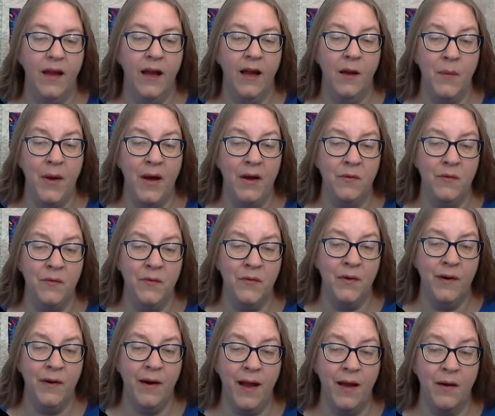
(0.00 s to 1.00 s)
About
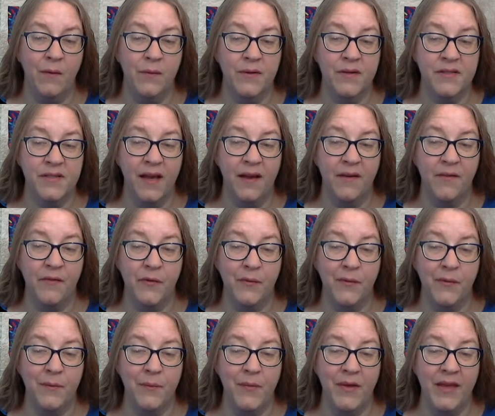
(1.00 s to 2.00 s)
four hours after
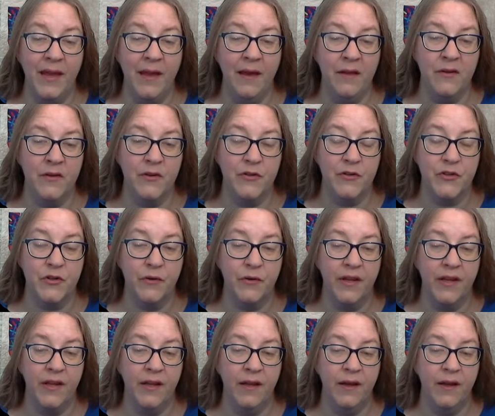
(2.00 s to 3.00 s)
we began our
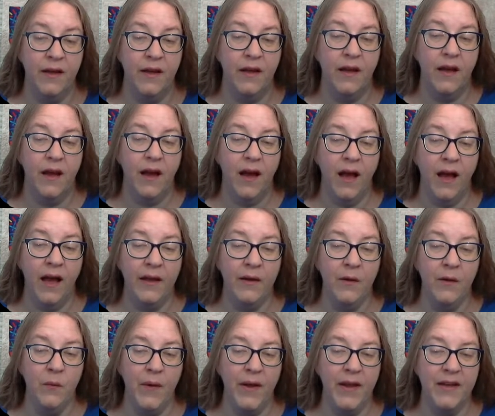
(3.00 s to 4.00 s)
journey, I
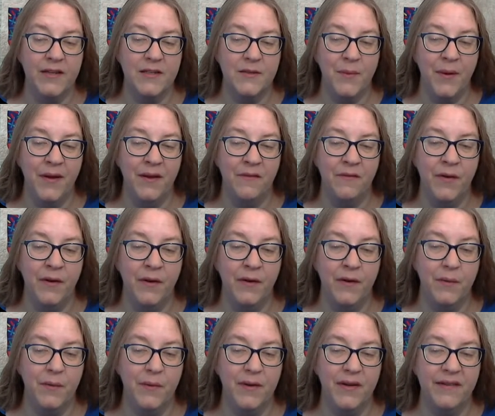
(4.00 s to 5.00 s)
awaked by a
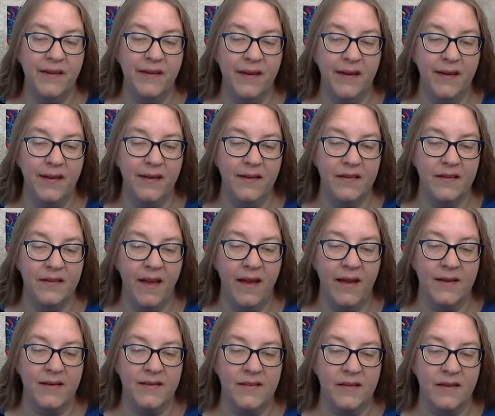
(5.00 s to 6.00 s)
very ridiculous
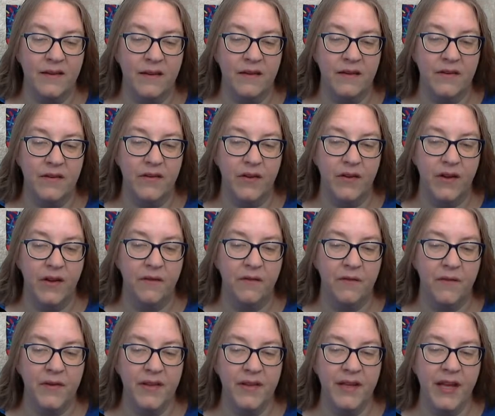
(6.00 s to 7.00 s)
accident,
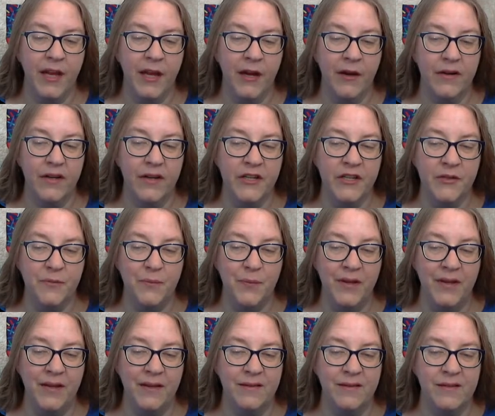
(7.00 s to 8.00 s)
for the carriage
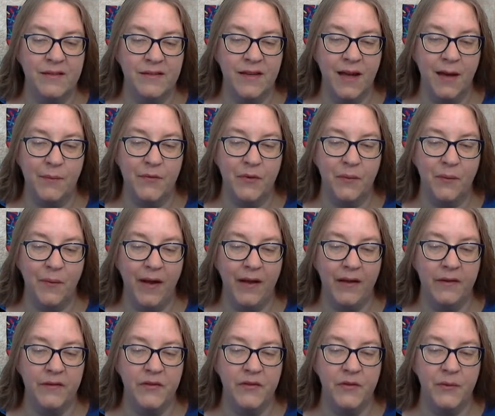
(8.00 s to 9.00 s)
being stopped a
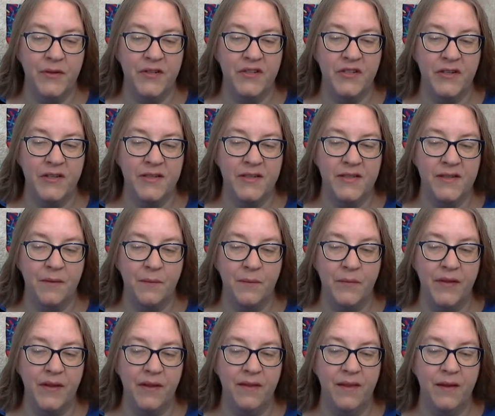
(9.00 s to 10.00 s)
while to adjust
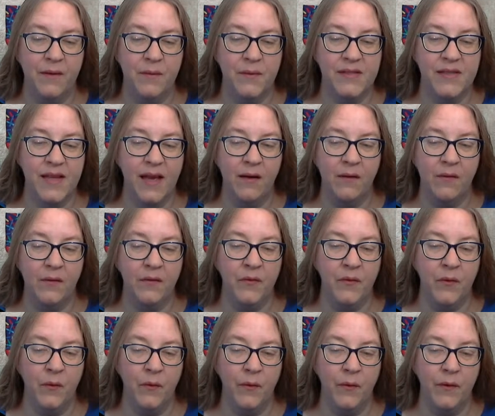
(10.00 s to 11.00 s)
something that was out of
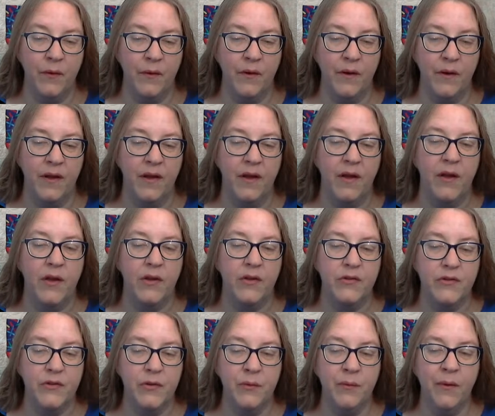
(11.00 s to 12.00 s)
order
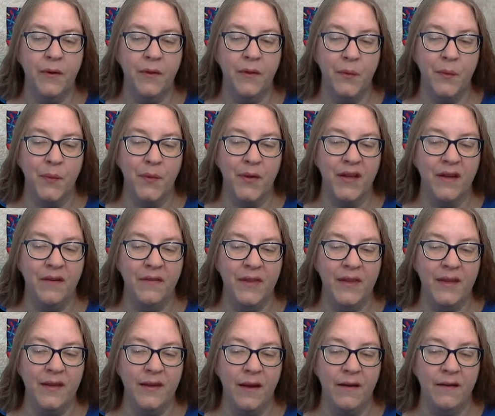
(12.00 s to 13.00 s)
Two or three of
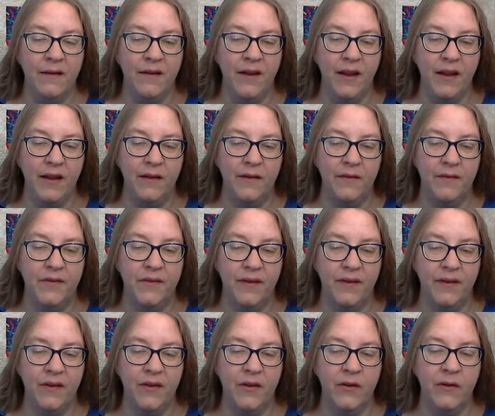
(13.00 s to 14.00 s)
the young natives
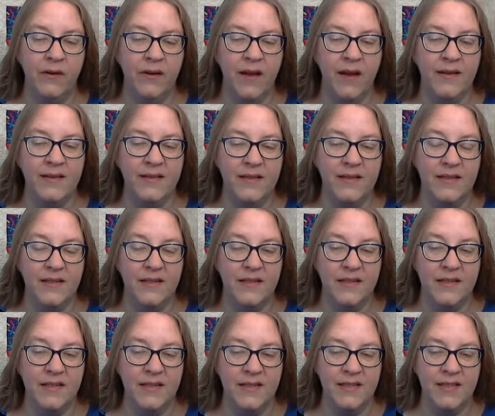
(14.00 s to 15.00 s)
had curiosity
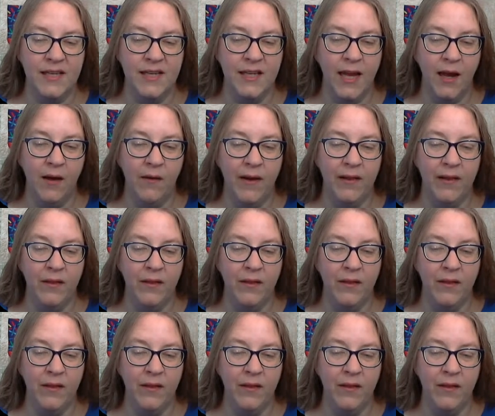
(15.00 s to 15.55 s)
to see how I